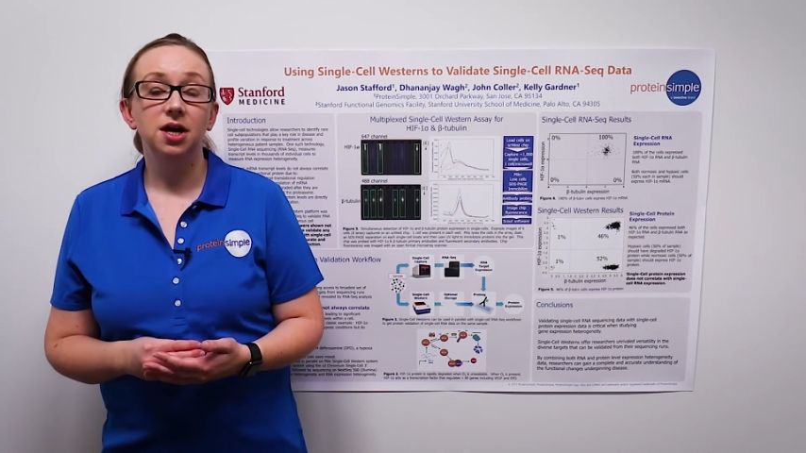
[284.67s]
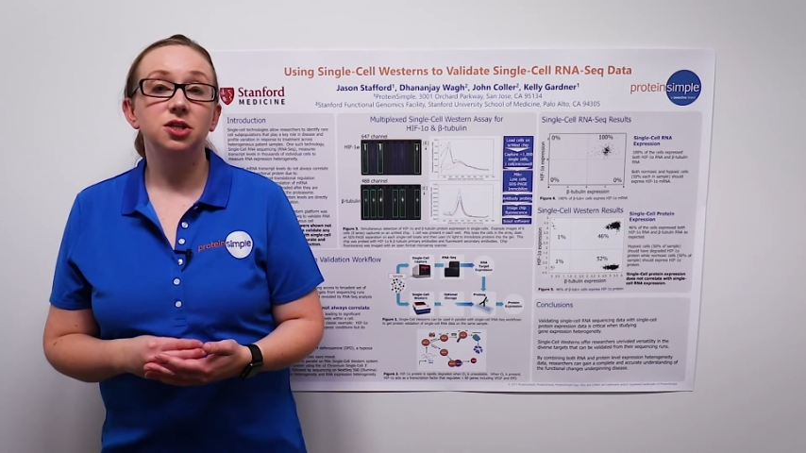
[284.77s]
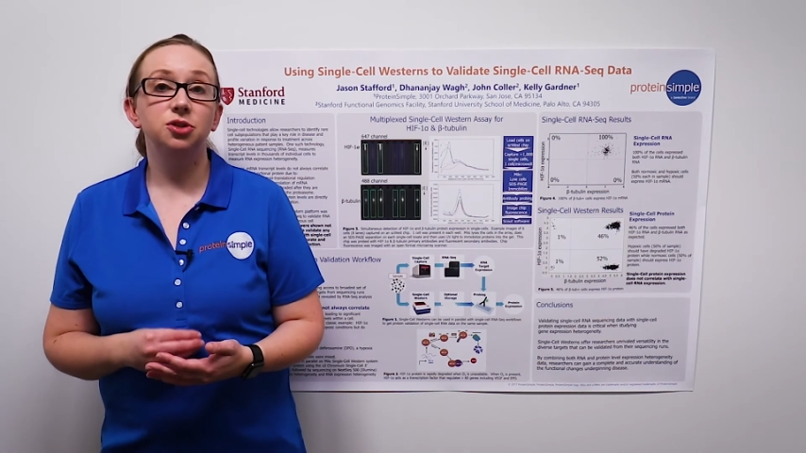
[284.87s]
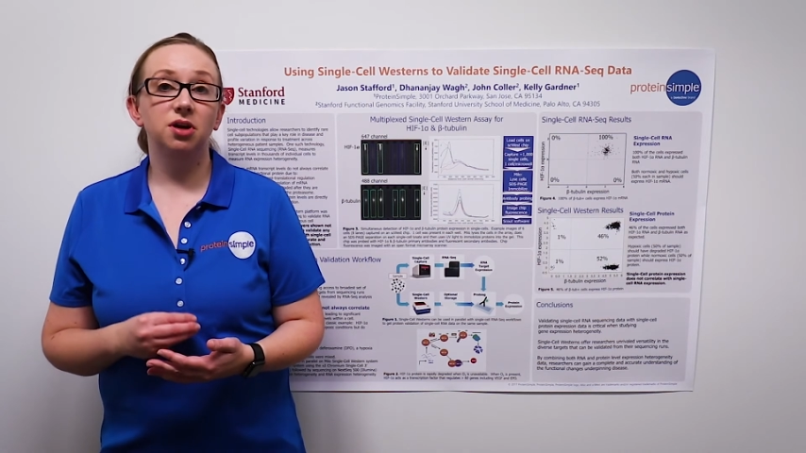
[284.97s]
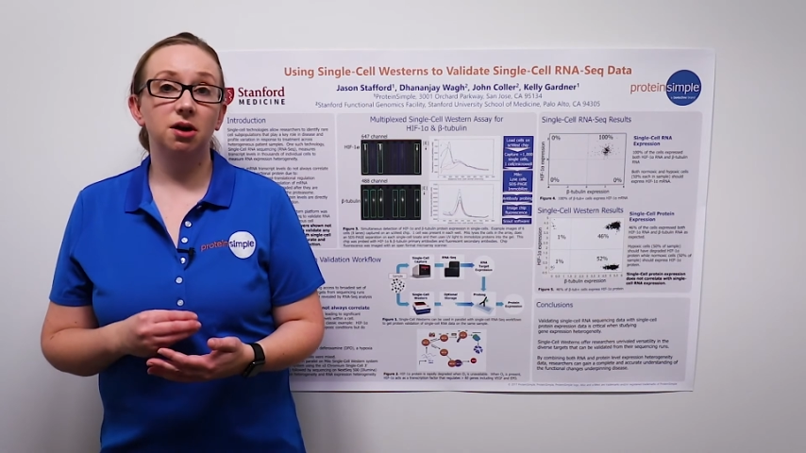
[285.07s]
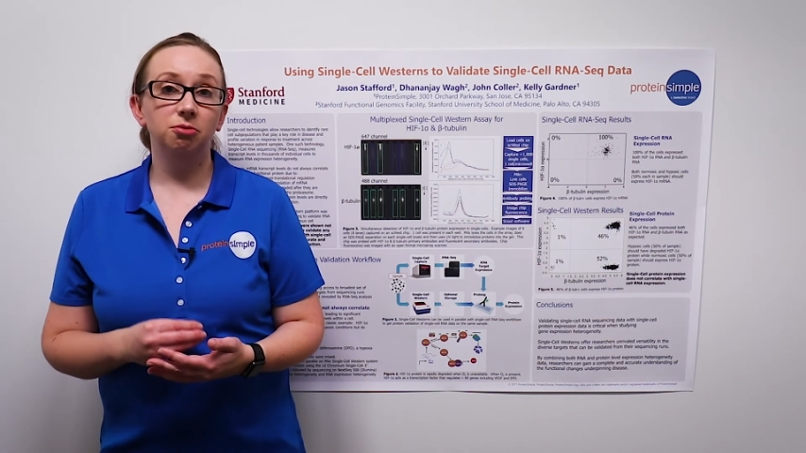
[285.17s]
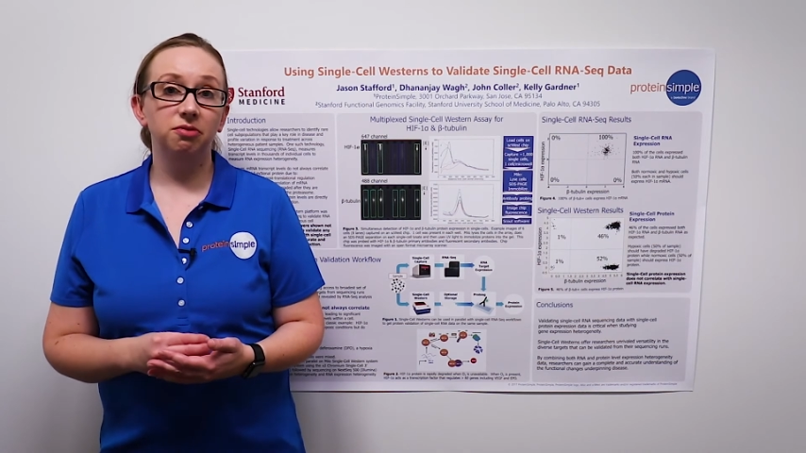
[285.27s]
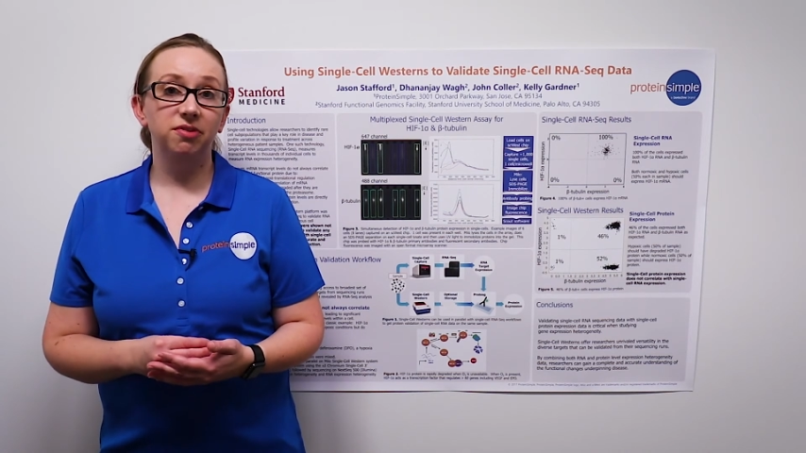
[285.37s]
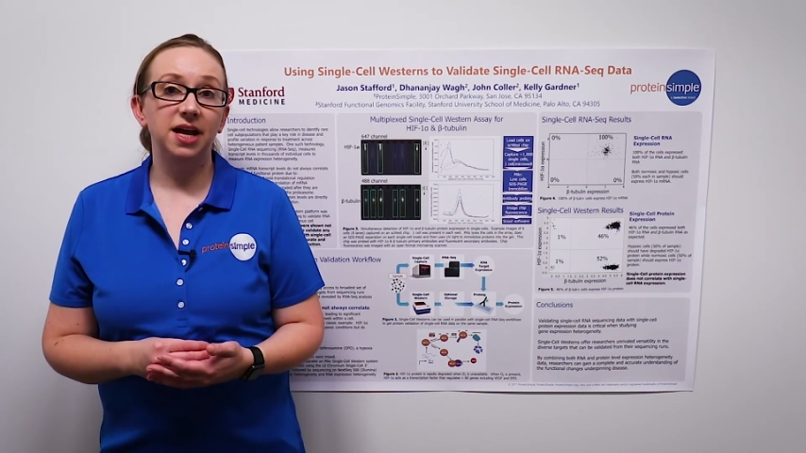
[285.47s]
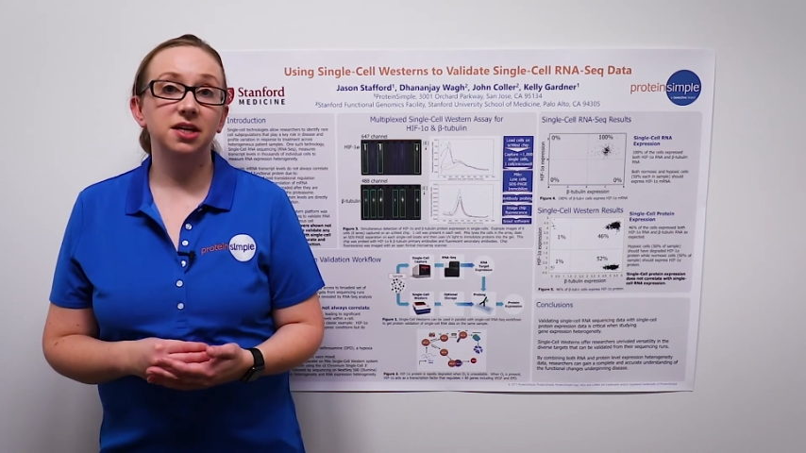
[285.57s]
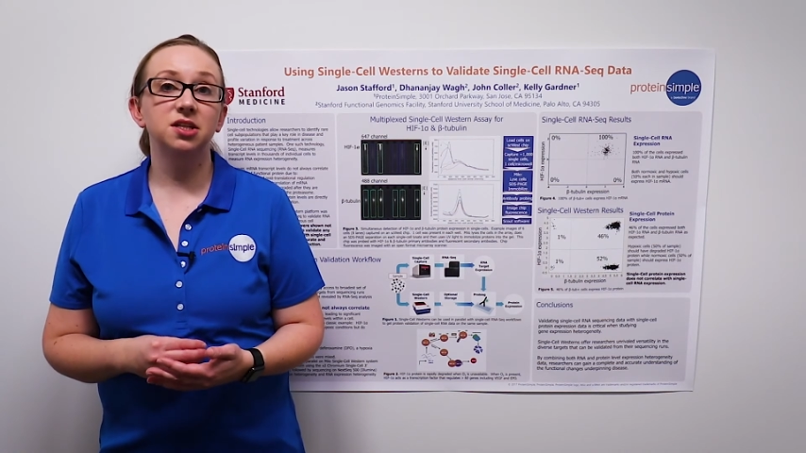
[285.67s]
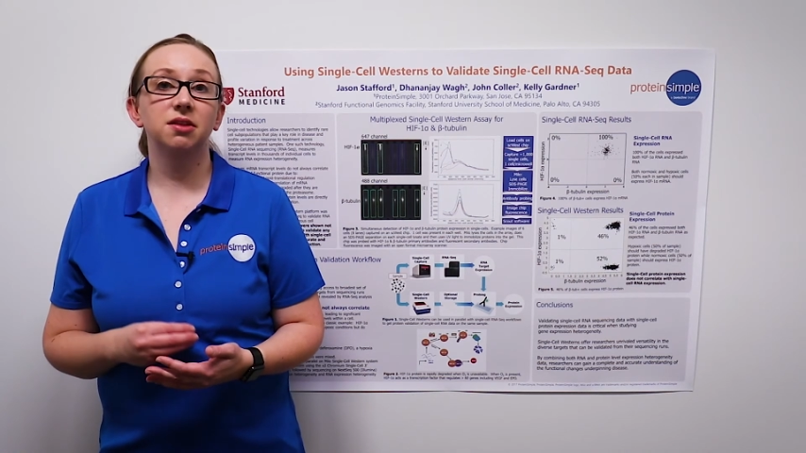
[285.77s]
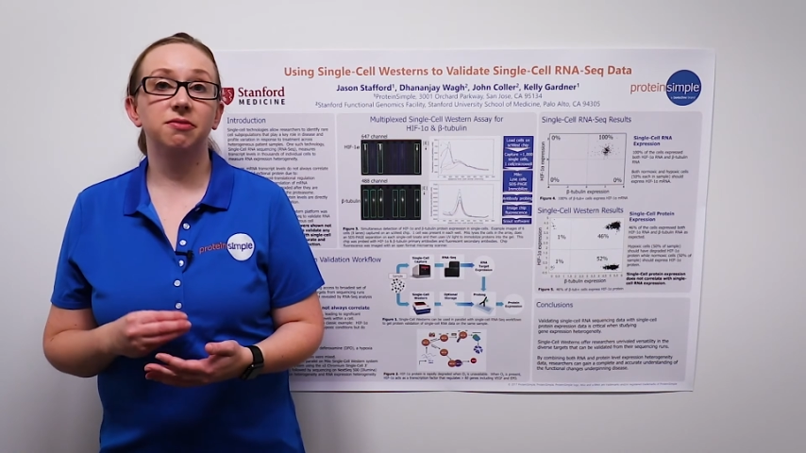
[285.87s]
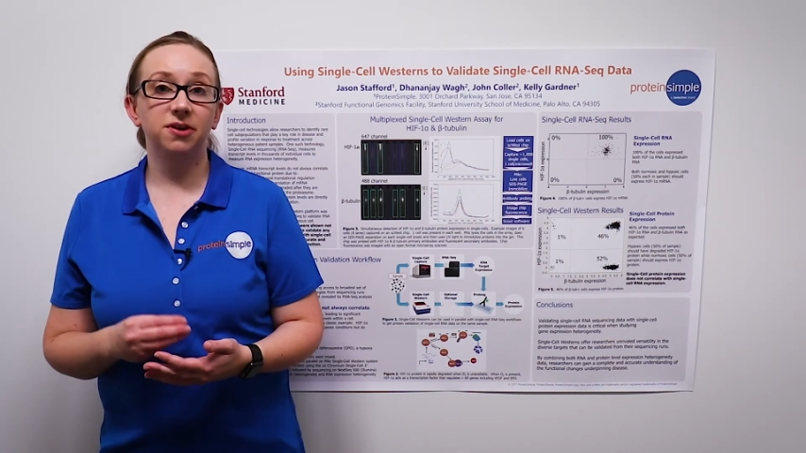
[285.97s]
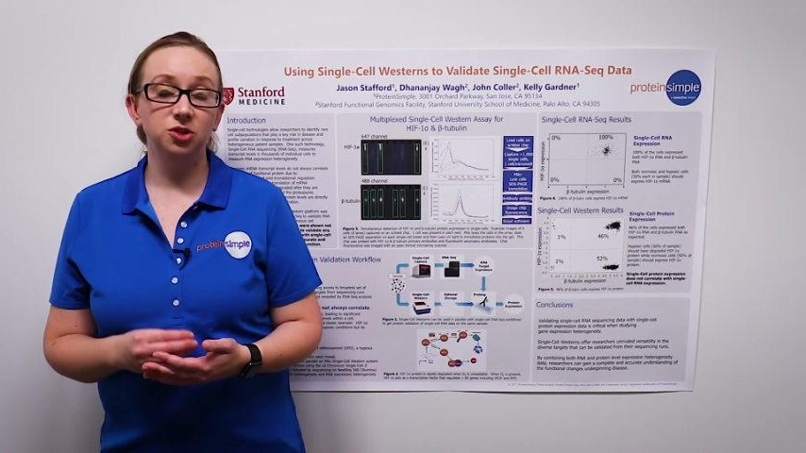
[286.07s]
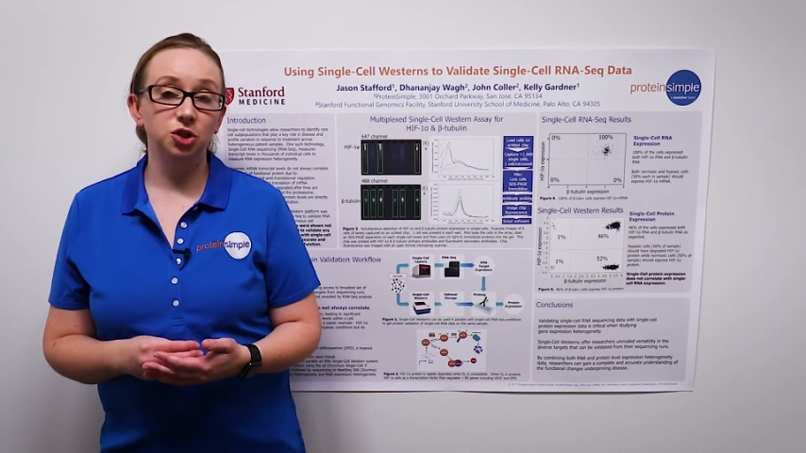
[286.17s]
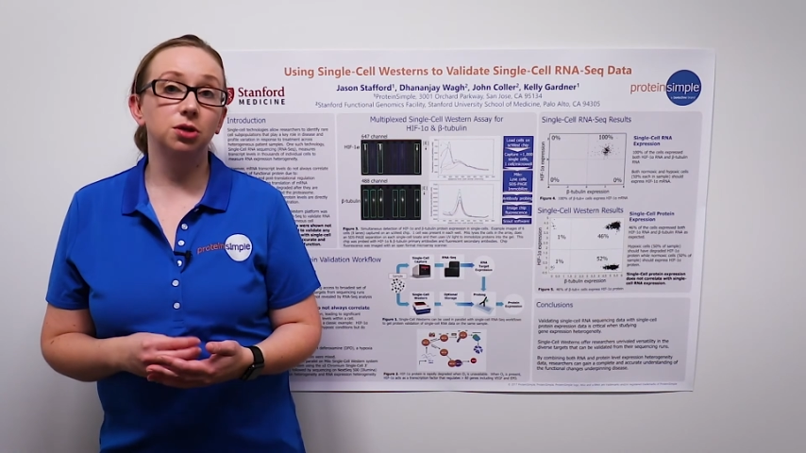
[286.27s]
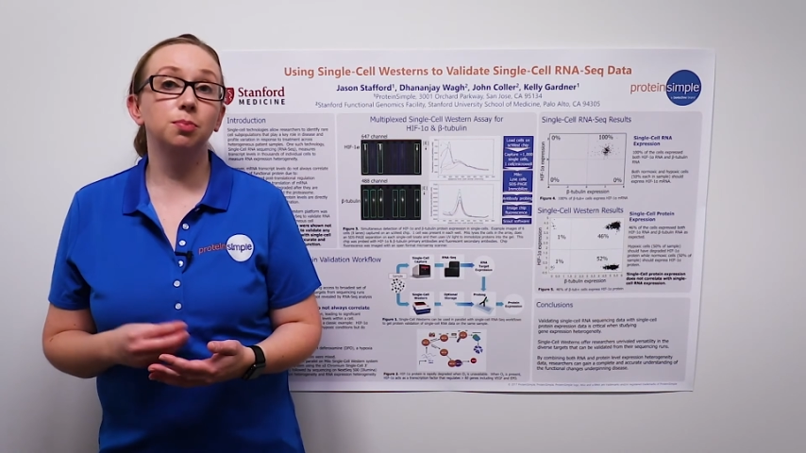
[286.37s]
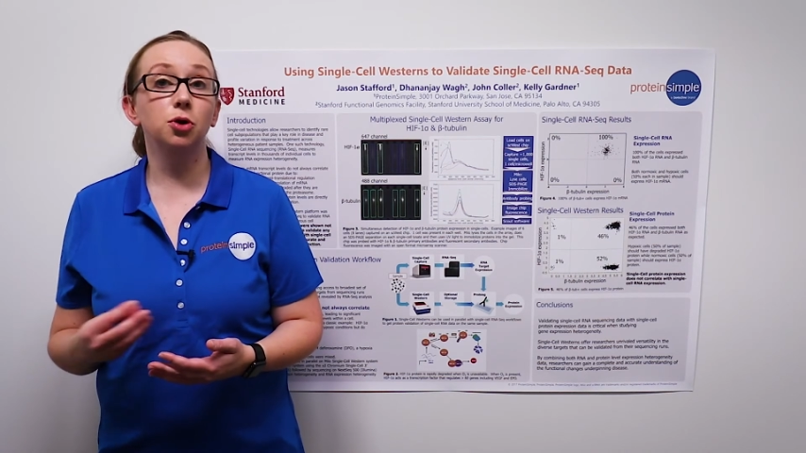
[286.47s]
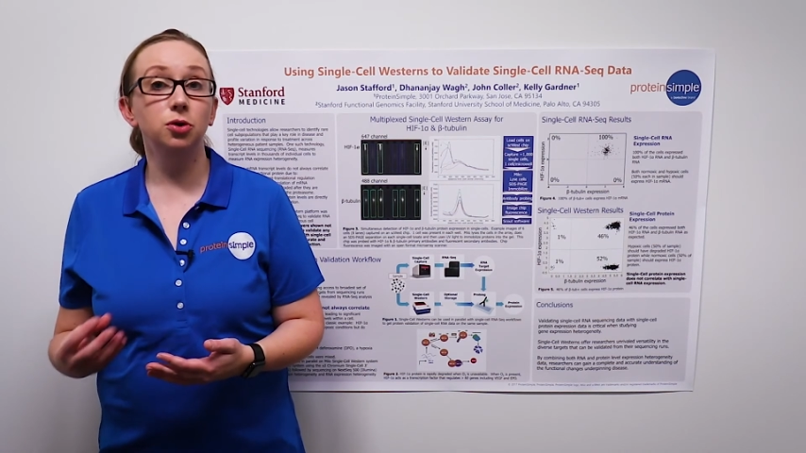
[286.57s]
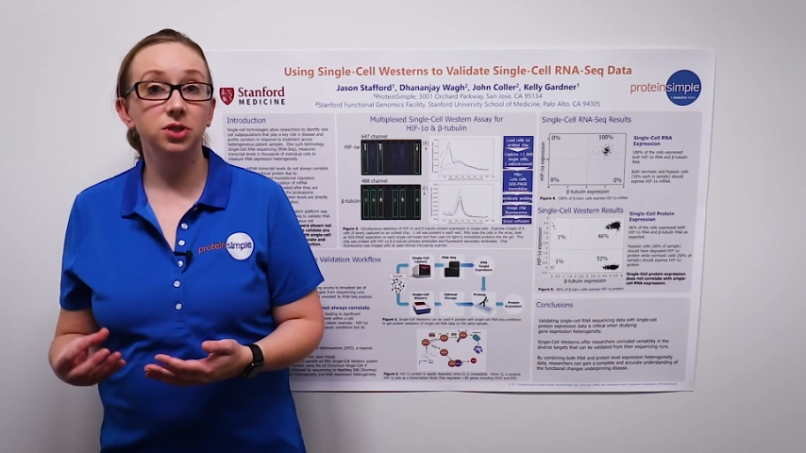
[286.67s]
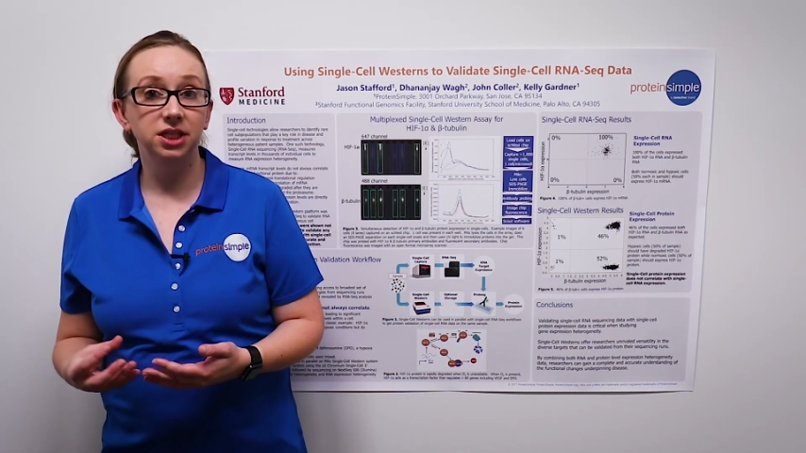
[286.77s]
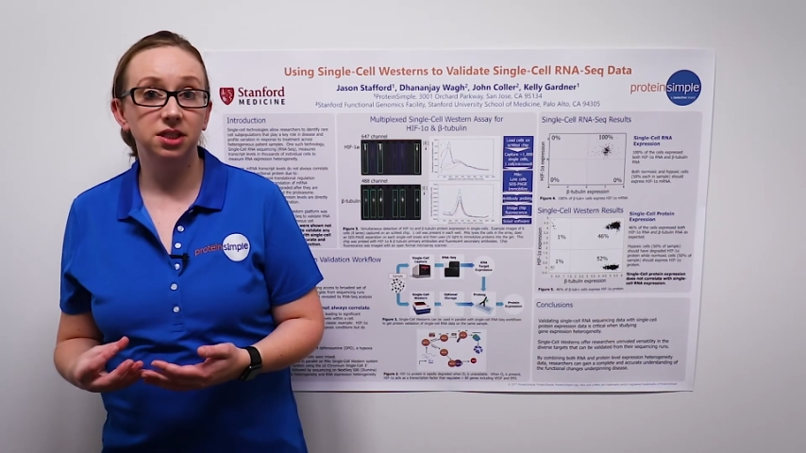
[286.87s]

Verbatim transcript: do not reflect the functional protein